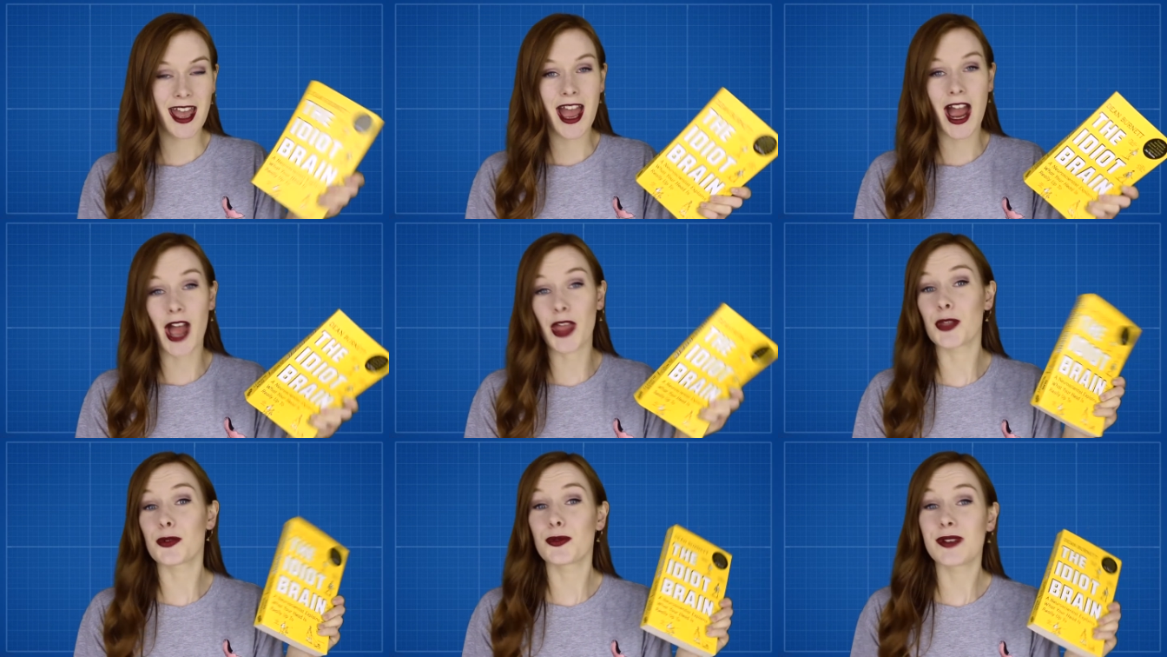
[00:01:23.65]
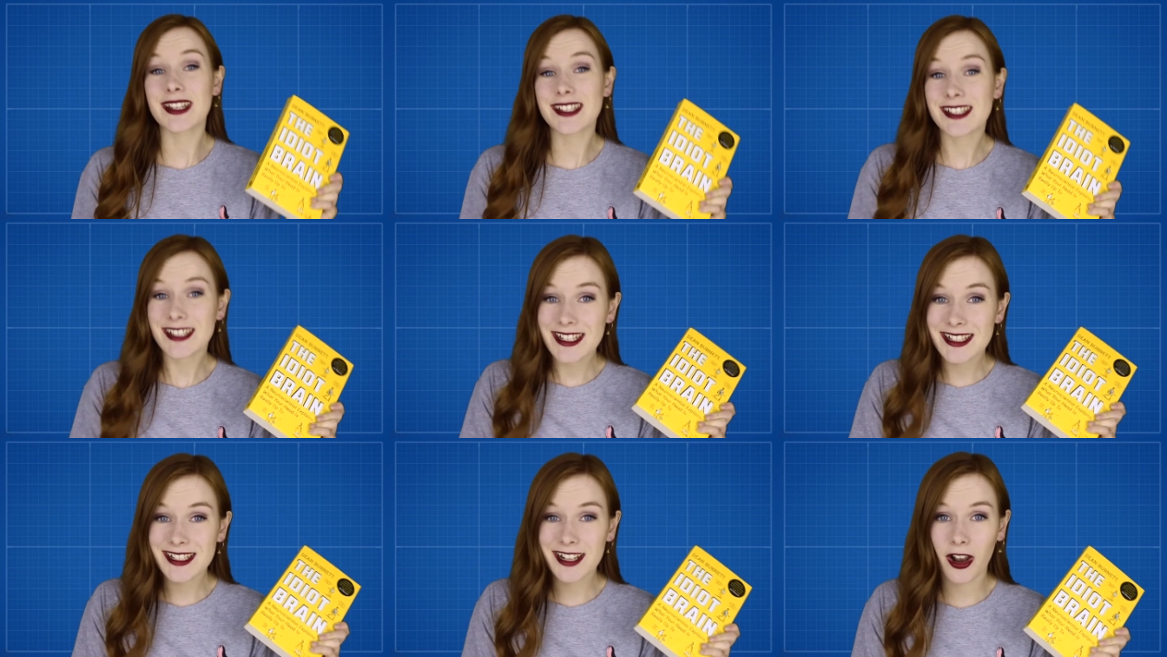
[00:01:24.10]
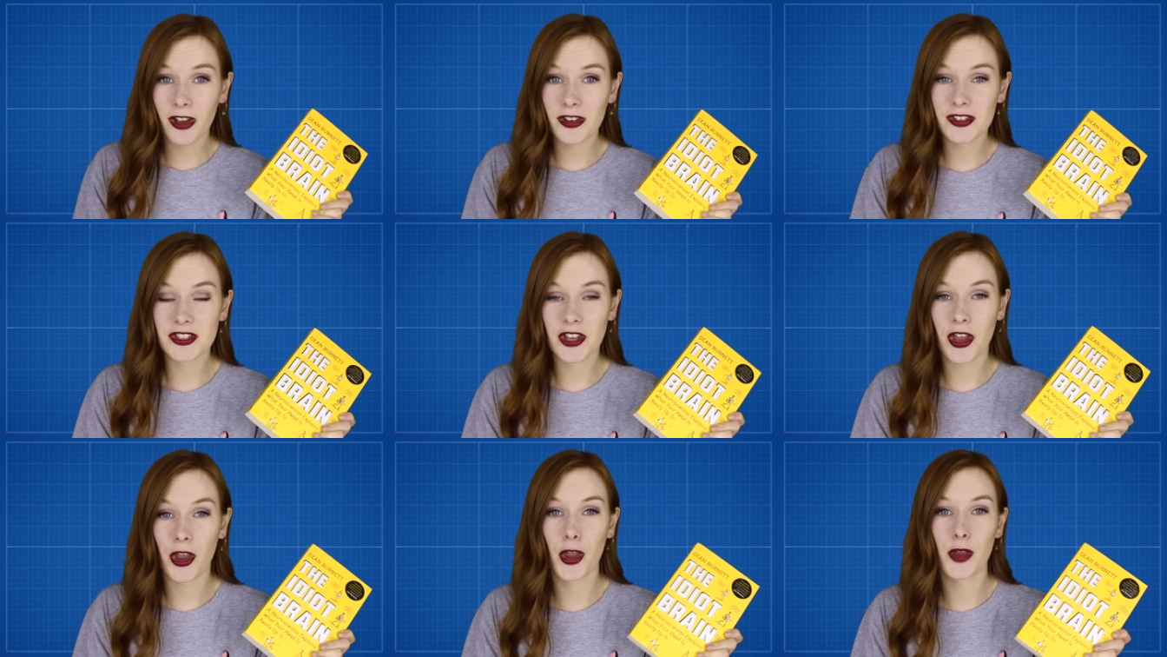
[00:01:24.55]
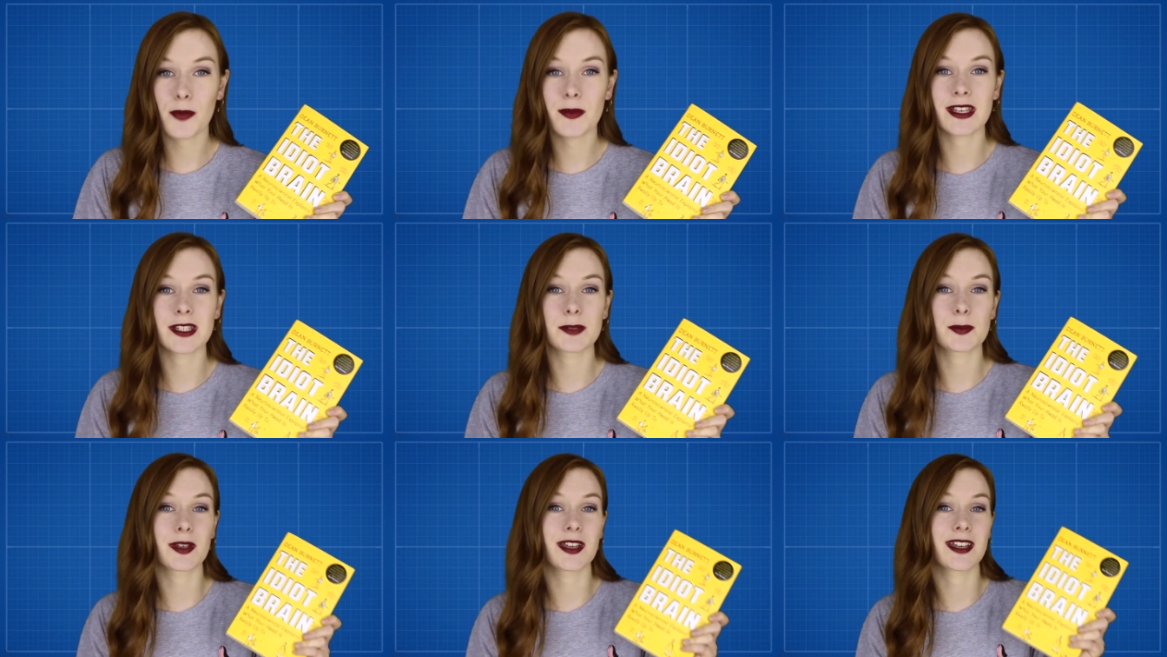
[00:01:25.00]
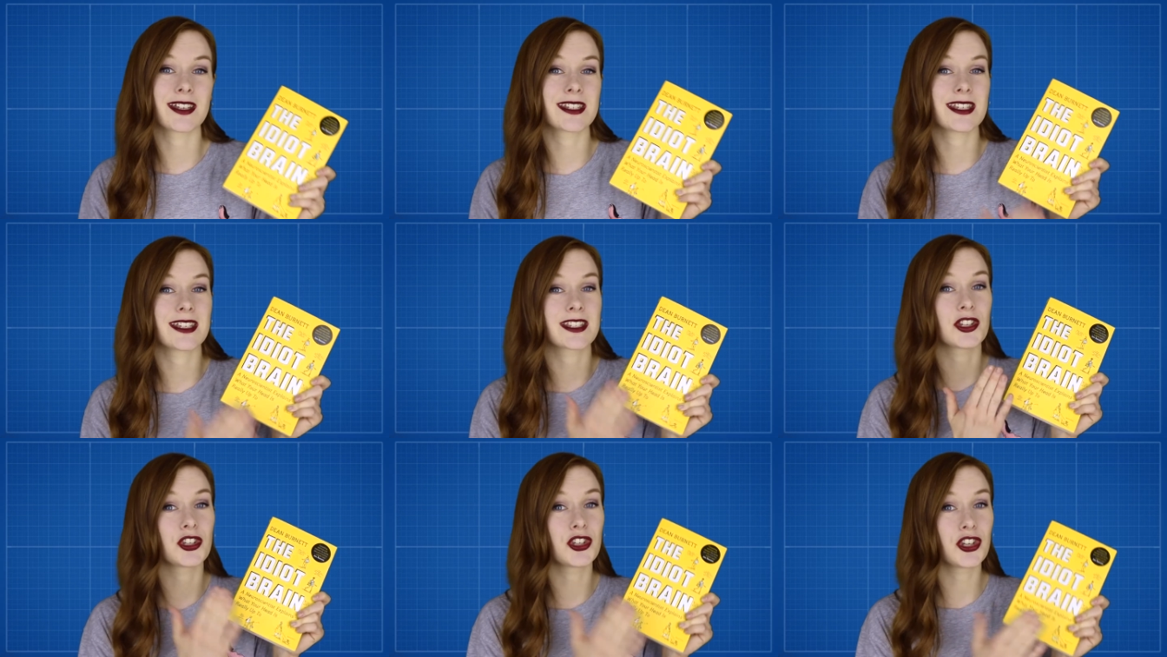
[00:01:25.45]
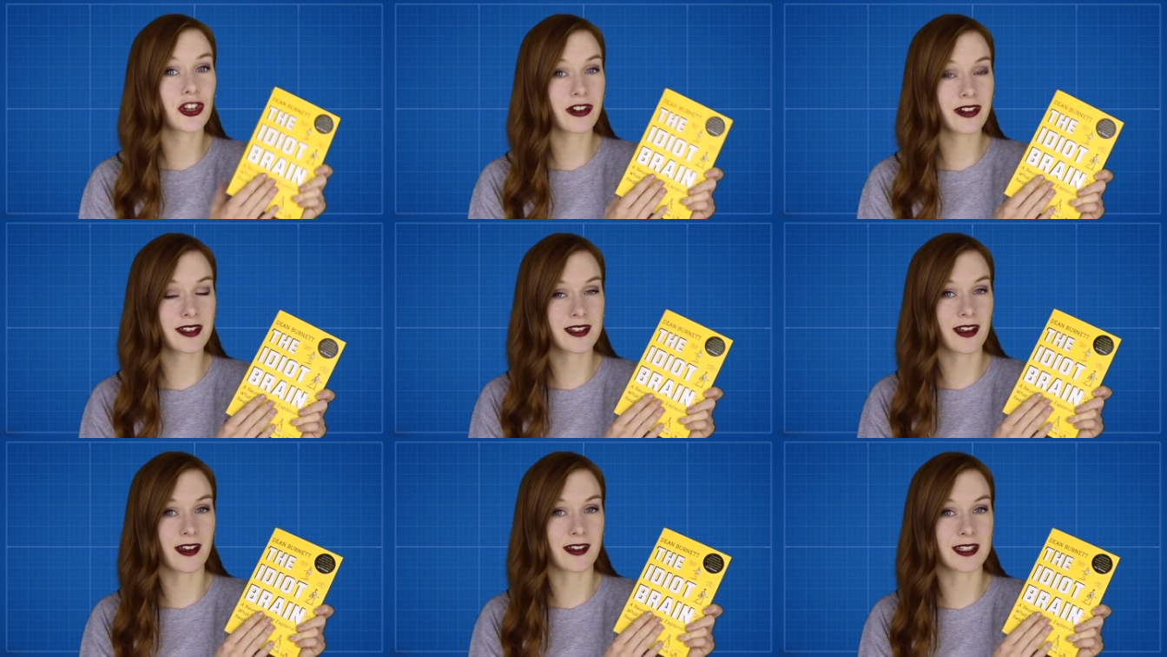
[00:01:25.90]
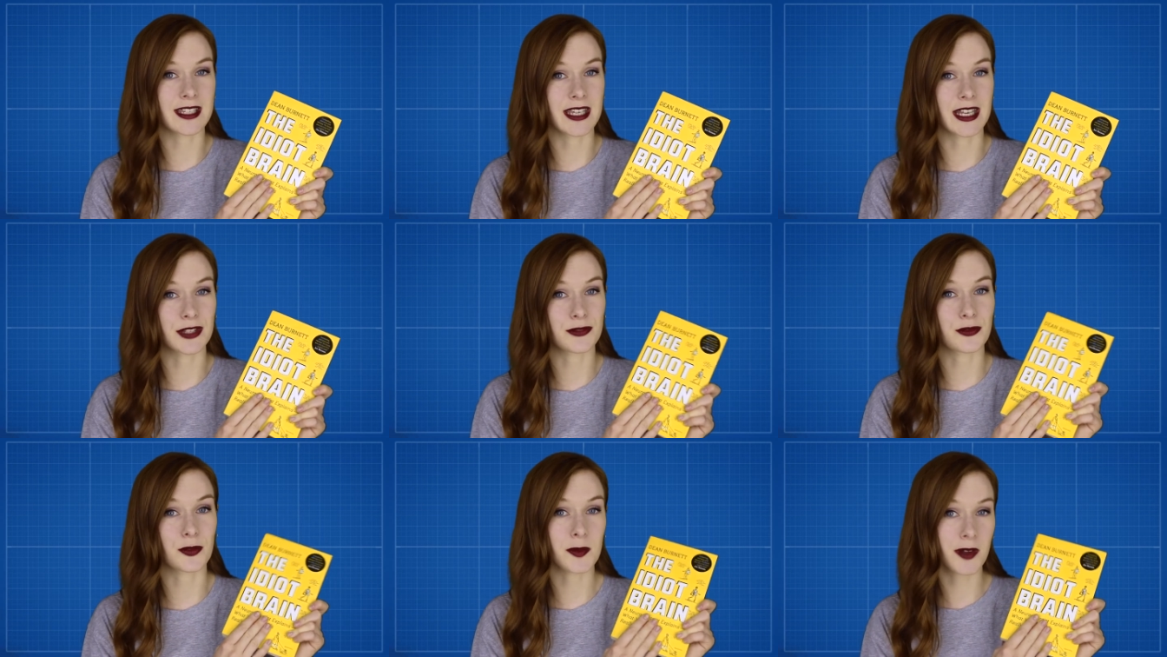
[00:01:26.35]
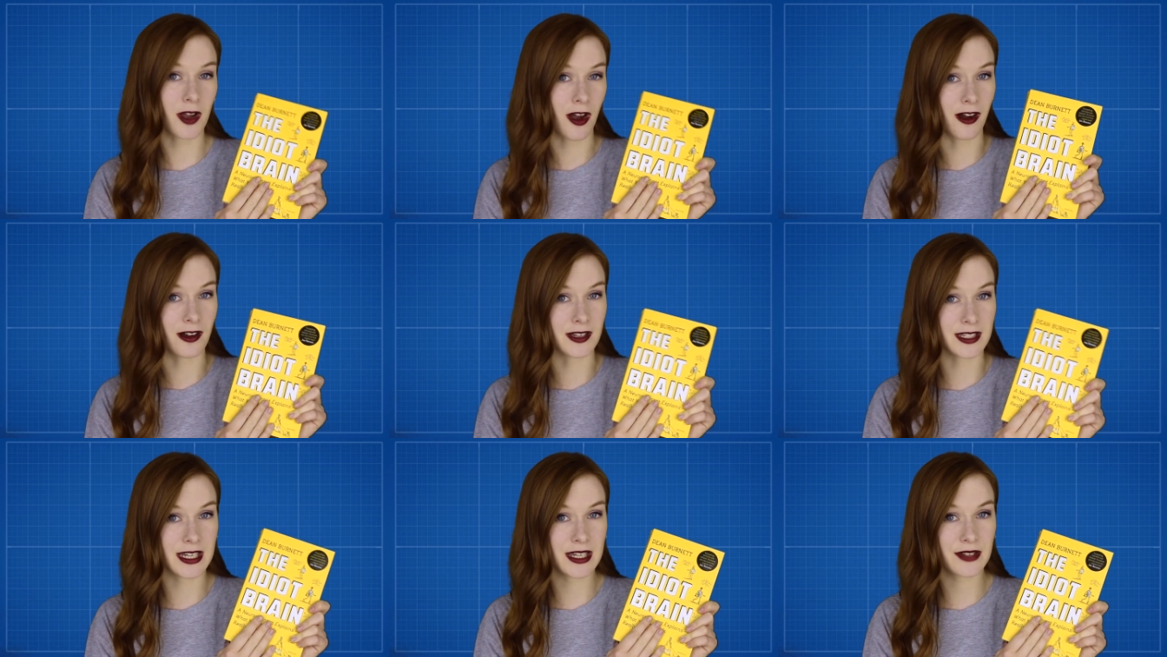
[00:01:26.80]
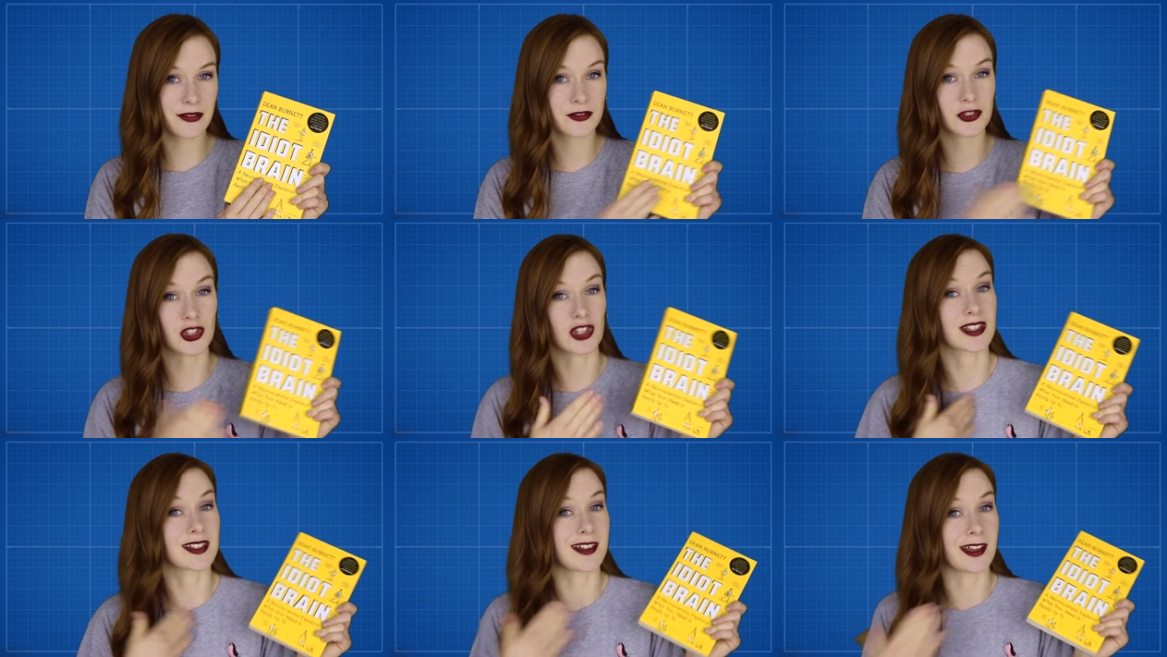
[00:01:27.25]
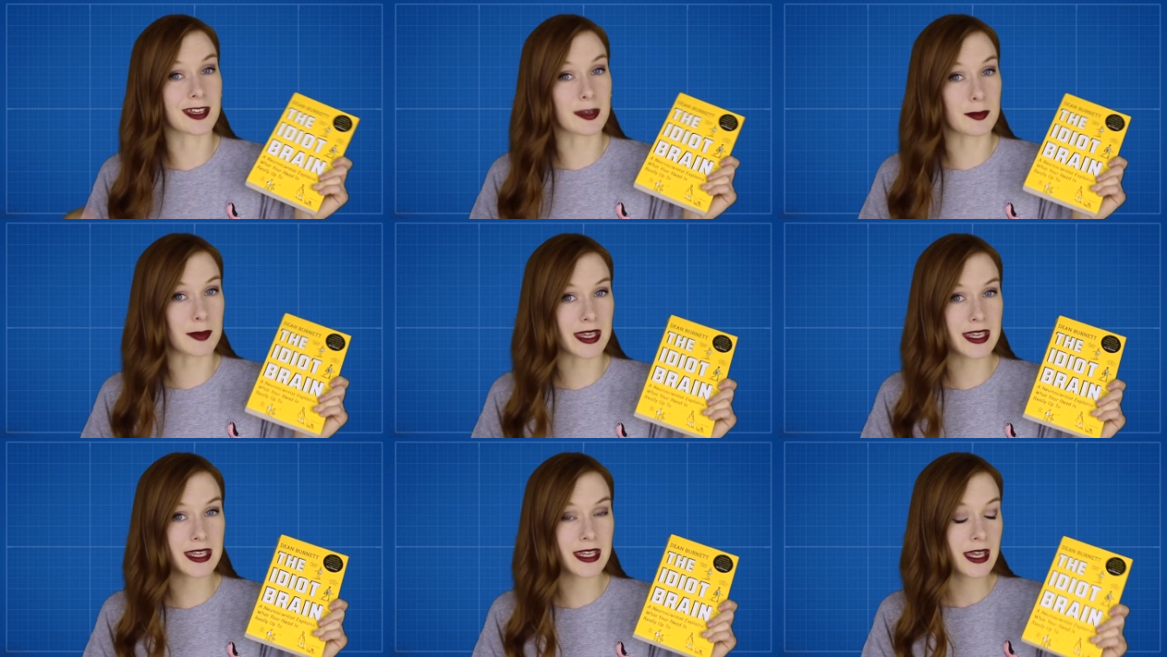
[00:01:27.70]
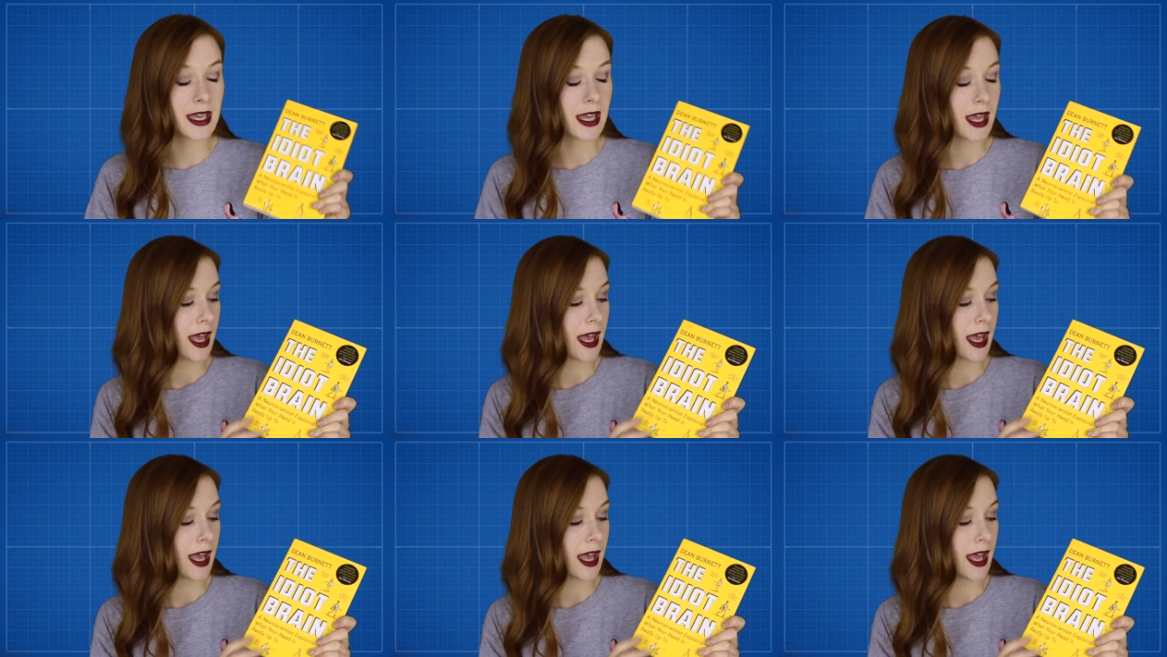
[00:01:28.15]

And the reason it's close to home is because he's a neuroscientist from Cardiff, just like me.